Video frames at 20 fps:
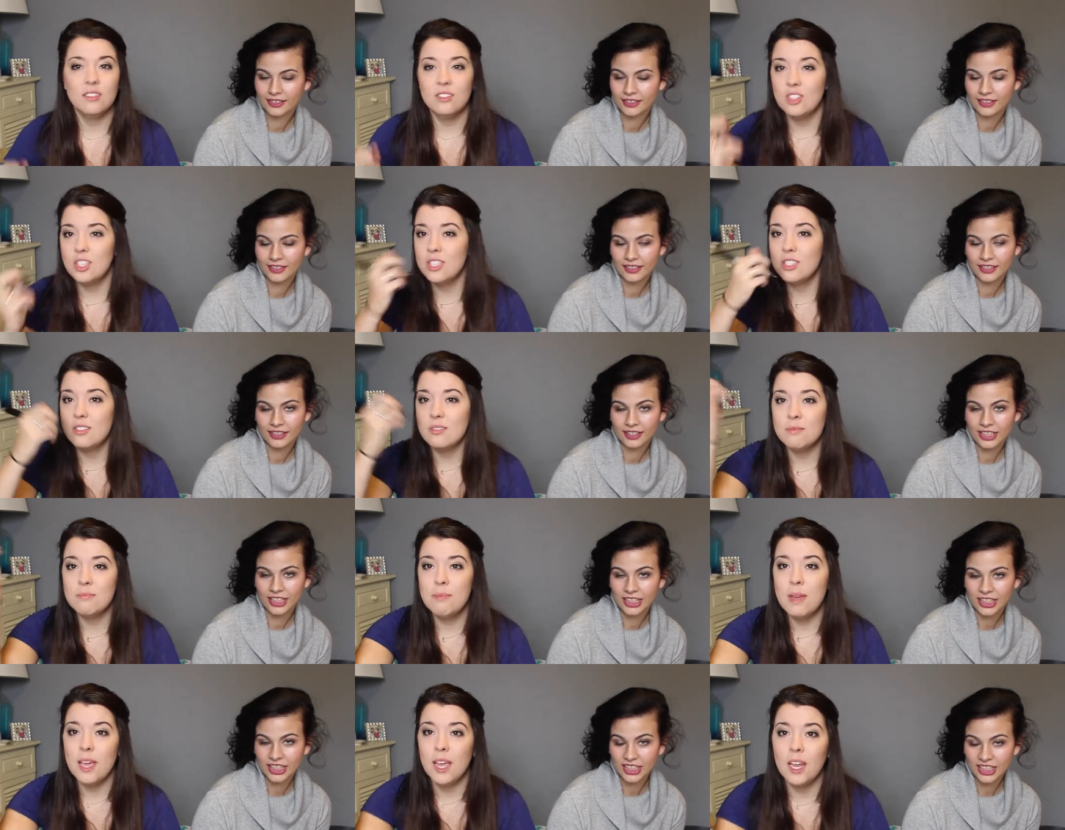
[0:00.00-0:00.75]
Speaker 1: just
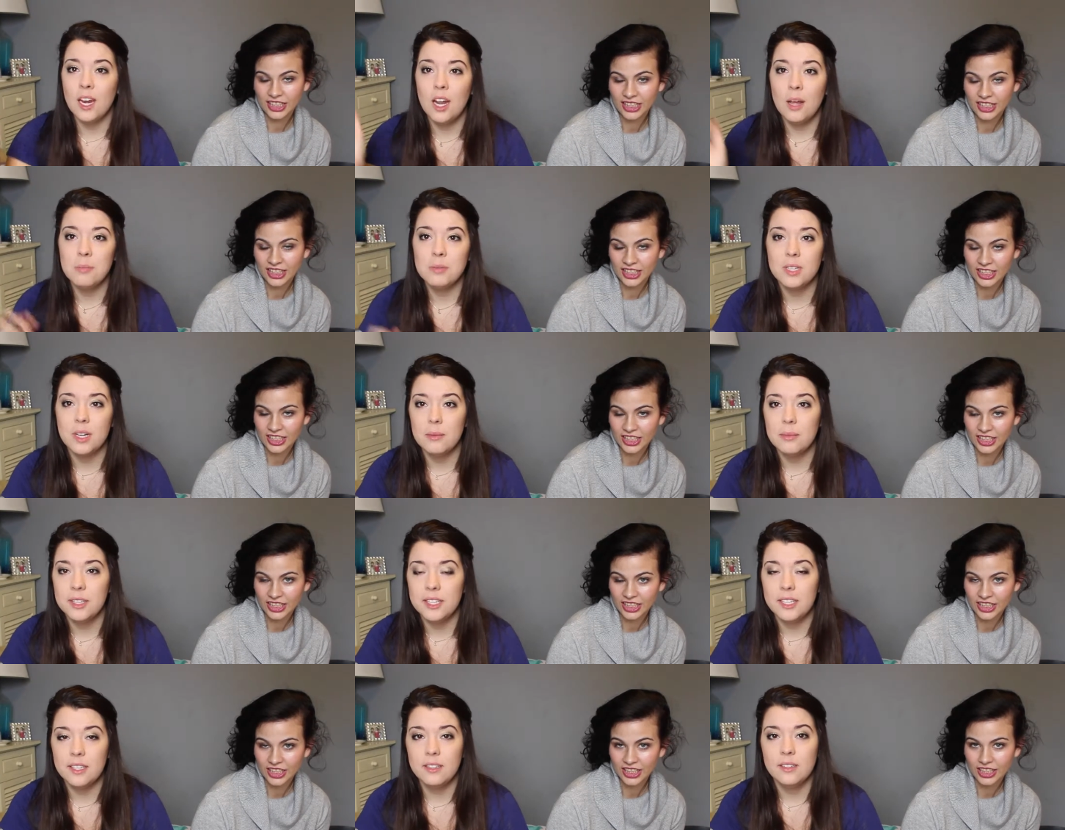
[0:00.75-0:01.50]
making up
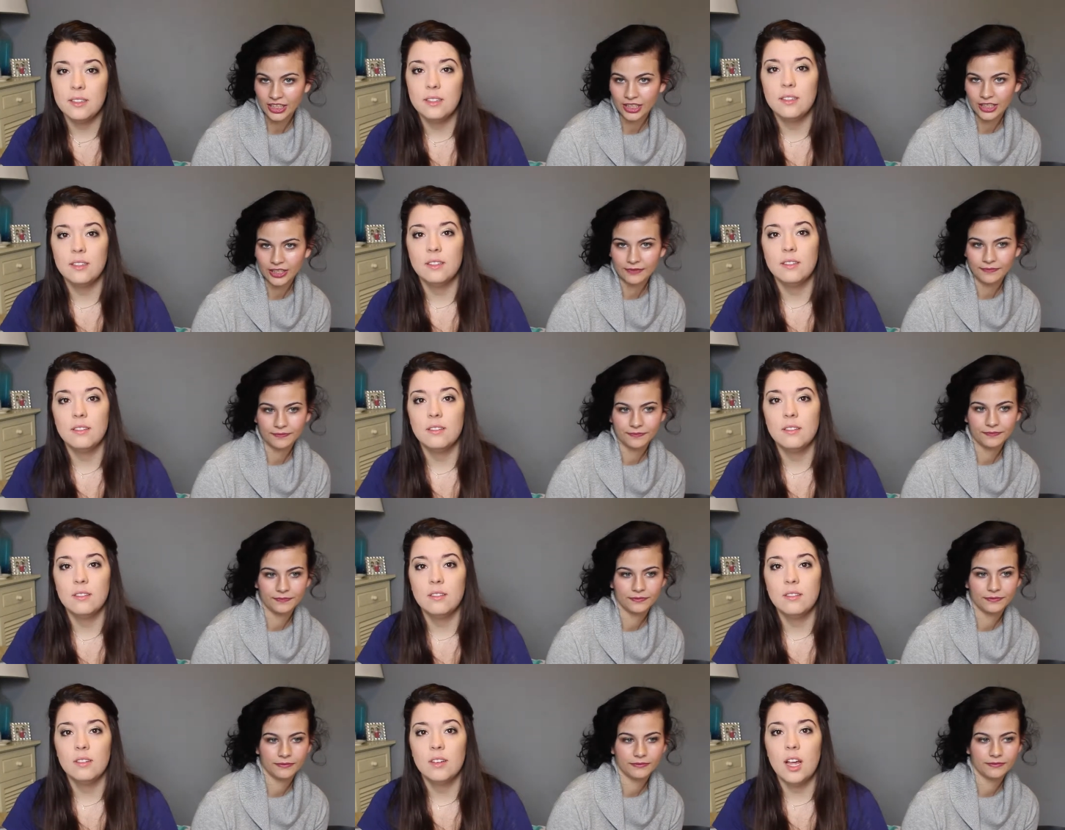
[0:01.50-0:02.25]
something.
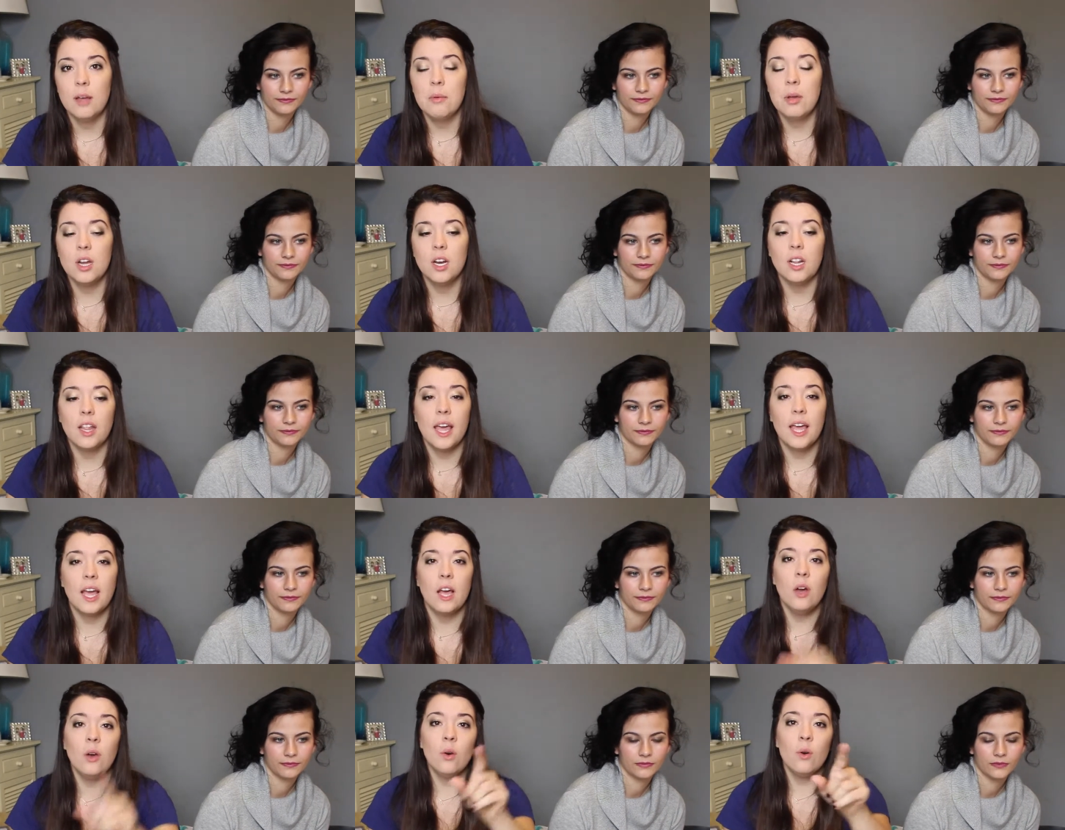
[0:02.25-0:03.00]
I'm good at
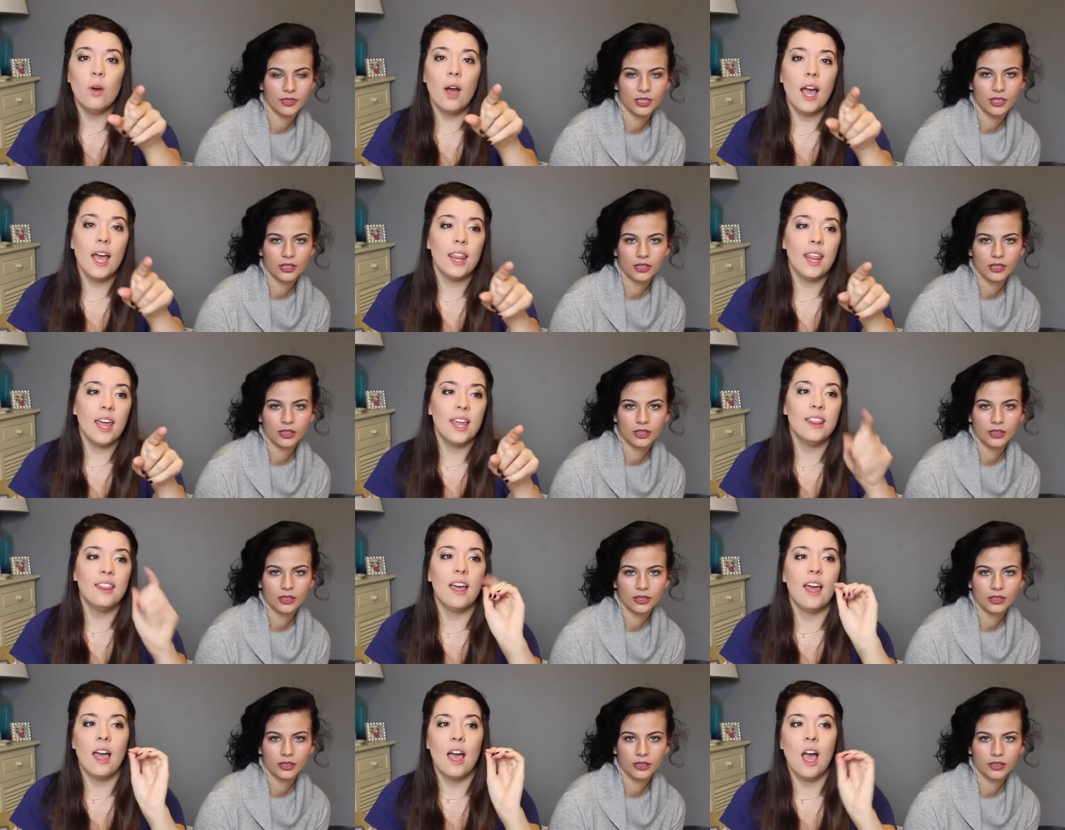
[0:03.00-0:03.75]
like, oh, I like
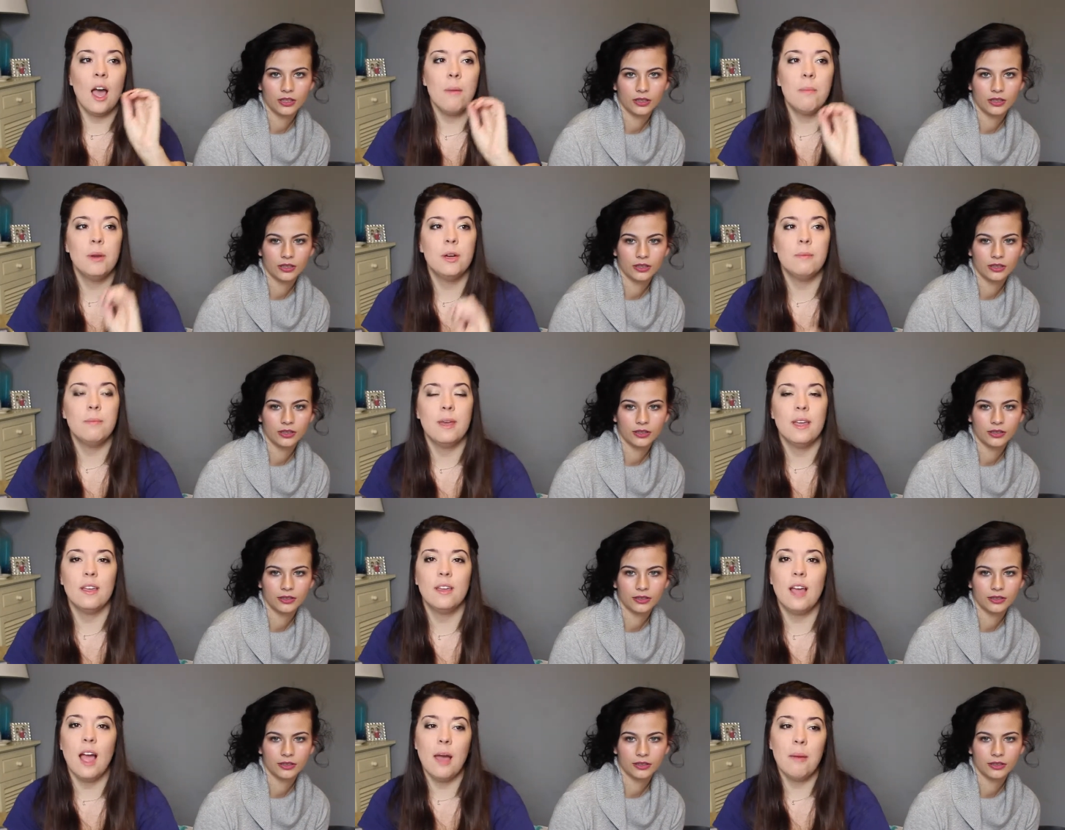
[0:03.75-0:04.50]
that. I'm gonna
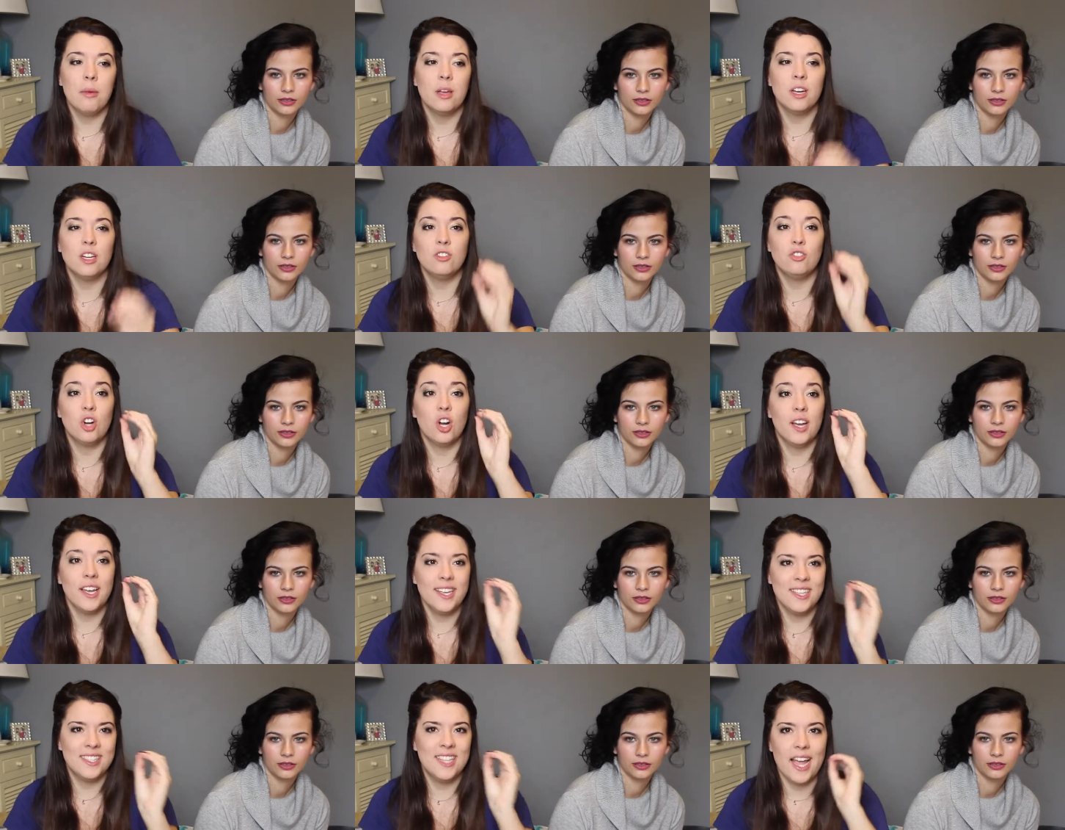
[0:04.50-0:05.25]
make, I'm gonna draw
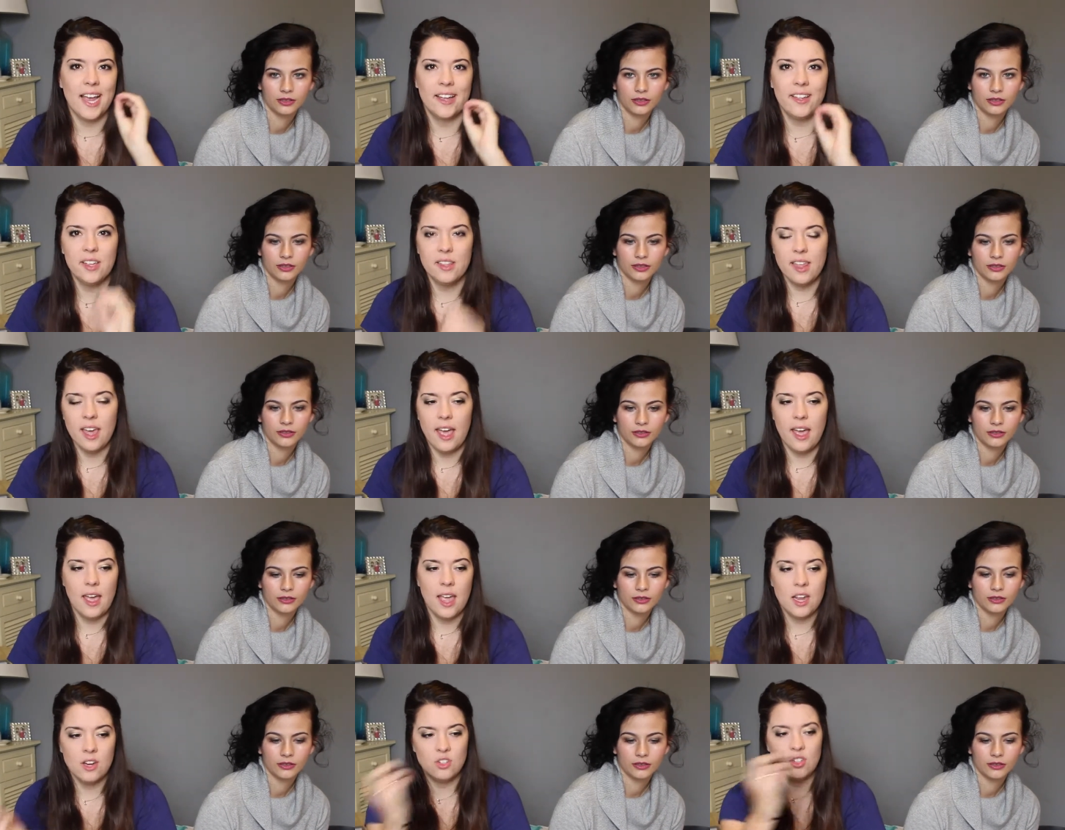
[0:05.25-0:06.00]
exactly that
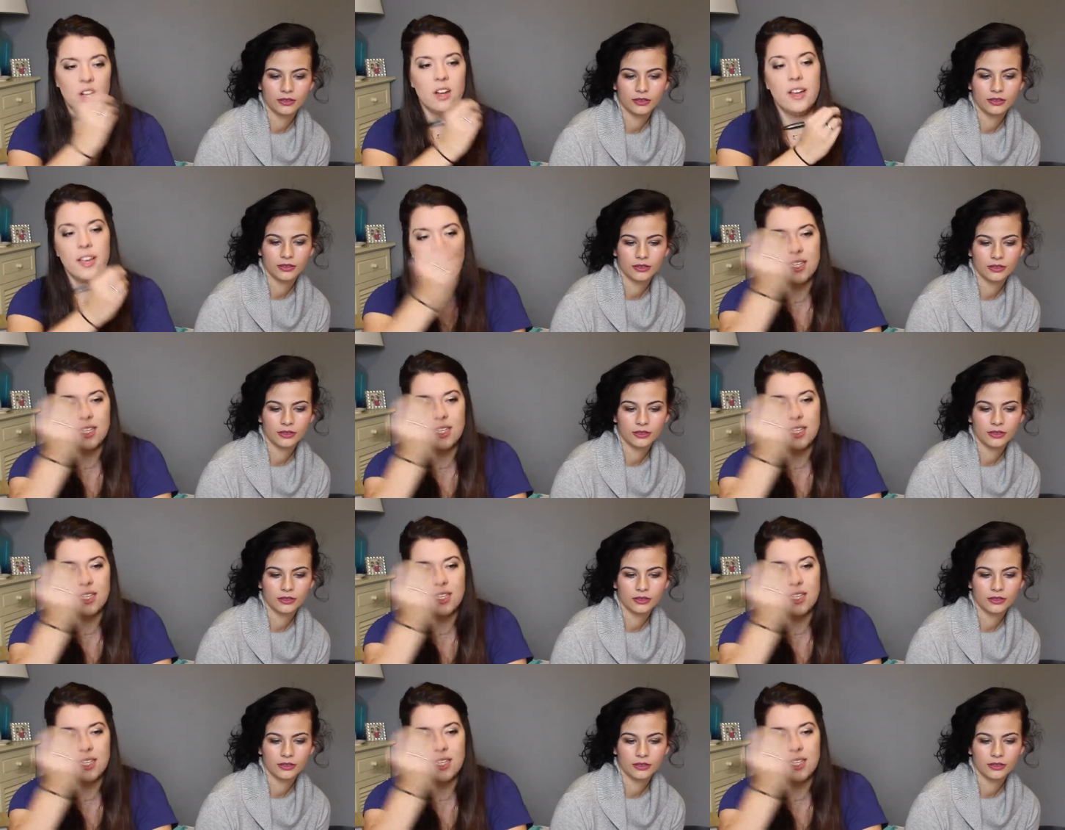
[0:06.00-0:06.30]
and draw